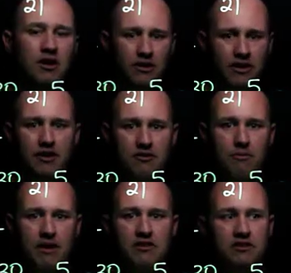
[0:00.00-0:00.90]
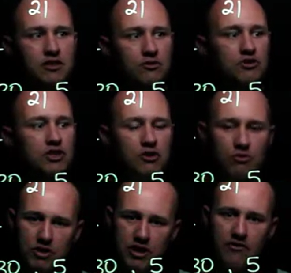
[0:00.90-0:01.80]
There's some basic skills that you
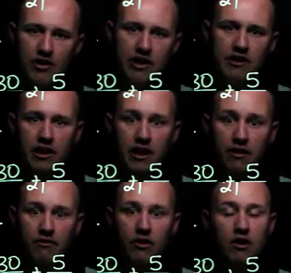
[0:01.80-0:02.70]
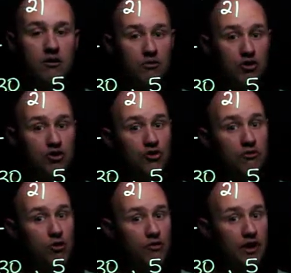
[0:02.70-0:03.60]
will definitely need to have because you're
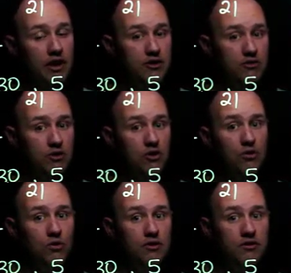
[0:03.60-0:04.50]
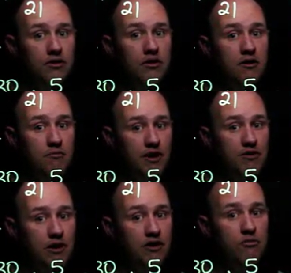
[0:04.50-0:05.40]
moving into a course,
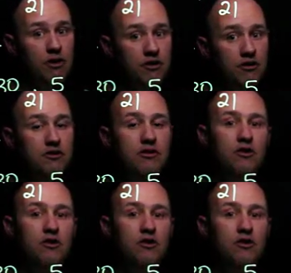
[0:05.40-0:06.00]
Mathematical Methods,